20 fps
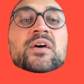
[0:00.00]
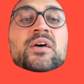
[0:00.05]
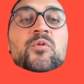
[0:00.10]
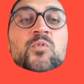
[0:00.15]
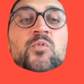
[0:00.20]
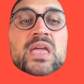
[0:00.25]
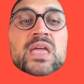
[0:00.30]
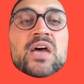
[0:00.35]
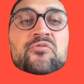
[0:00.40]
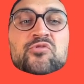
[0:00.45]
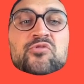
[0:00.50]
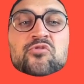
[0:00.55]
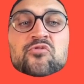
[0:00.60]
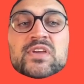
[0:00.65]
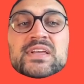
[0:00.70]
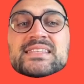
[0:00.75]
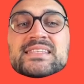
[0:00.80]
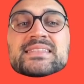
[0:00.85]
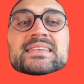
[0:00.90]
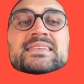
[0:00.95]
We have to
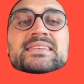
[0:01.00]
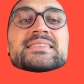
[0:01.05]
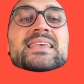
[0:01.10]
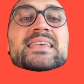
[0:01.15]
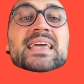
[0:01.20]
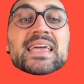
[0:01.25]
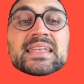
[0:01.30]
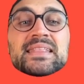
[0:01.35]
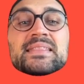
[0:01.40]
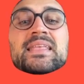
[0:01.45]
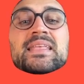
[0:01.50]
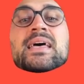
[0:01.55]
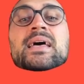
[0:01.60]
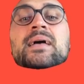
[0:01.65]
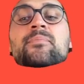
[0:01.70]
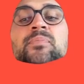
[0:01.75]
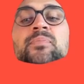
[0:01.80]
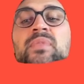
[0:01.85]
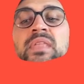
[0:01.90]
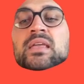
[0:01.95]
fix this in
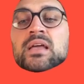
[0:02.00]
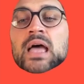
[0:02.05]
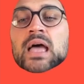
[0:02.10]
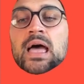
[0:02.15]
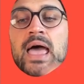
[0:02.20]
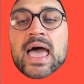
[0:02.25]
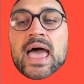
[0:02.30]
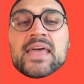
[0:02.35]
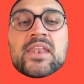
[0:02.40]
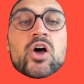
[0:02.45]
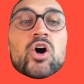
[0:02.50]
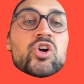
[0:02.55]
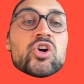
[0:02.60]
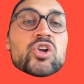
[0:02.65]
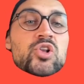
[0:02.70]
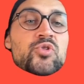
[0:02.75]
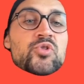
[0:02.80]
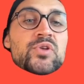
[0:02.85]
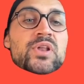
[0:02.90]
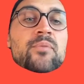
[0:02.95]
the head
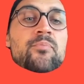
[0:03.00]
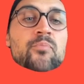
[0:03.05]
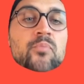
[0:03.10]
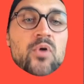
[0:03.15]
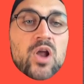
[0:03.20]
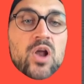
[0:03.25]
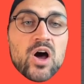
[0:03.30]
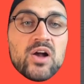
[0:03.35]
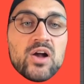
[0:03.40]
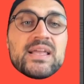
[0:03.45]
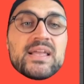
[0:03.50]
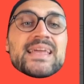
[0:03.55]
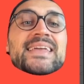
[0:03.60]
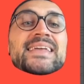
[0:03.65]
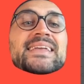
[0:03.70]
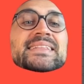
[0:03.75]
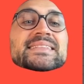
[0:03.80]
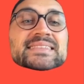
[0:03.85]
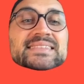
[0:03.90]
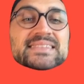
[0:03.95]
occluder block
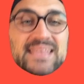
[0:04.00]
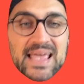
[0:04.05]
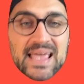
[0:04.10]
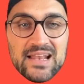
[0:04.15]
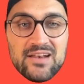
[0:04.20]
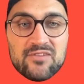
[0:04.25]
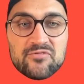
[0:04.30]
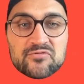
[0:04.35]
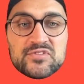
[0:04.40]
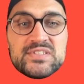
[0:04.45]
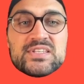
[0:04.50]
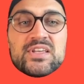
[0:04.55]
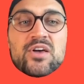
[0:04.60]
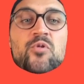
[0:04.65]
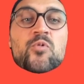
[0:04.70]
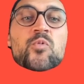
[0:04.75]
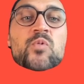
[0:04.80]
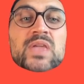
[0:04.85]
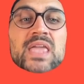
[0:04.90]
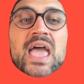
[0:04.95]
itself. So
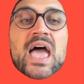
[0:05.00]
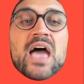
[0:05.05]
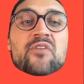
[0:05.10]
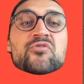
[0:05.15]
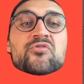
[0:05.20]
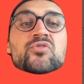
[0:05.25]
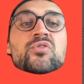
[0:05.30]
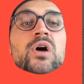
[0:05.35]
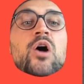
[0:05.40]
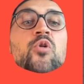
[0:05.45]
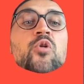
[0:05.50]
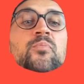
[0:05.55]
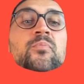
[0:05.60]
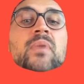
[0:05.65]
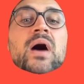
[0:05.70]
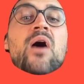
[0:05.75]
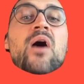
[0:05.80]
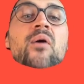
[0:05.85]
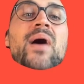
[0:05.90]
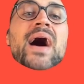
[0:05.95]
we have to open
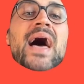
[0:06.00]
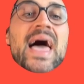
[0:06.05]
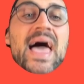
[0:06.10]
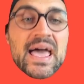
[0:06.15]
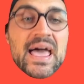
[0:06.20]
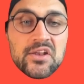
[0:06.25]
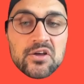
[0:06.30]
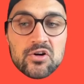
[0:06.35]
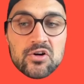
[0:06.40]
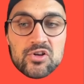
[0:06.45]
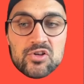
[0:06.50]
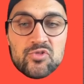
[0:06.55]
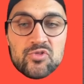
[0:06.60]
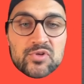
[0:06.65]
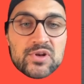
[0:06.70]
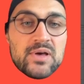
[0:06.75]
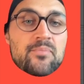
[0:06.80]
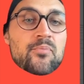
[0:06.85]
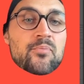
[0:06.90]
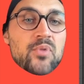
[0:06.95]
our head
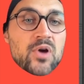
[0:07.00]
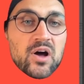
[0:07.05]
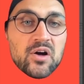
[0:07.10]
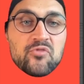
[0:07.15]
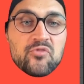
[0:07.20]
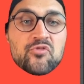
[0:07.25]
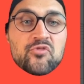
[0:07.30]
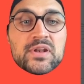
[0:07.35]
occluder block.